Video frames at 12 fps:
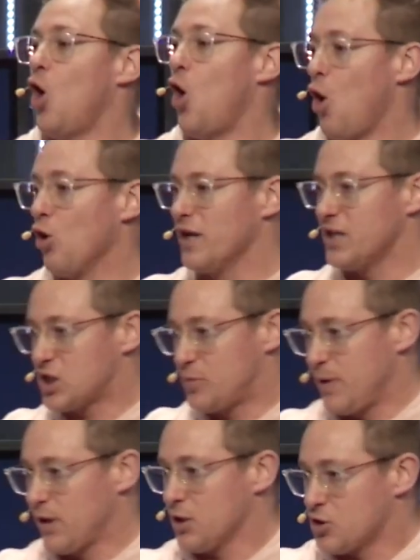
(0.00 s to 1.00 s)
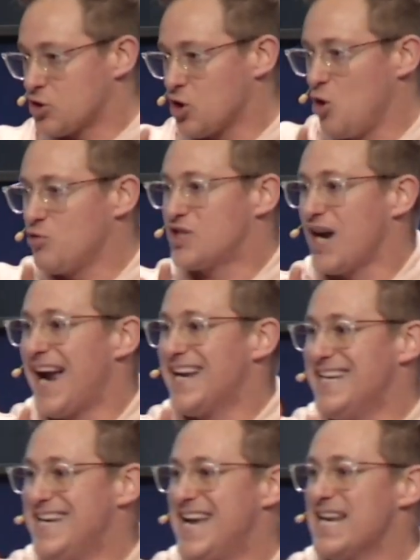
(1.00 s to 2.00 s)
Holy Spirit so
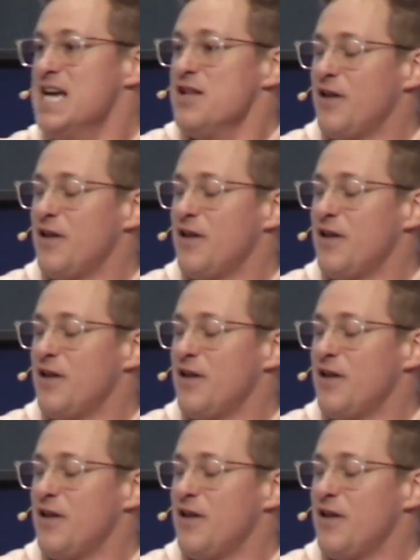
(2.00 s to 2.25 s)
tight knit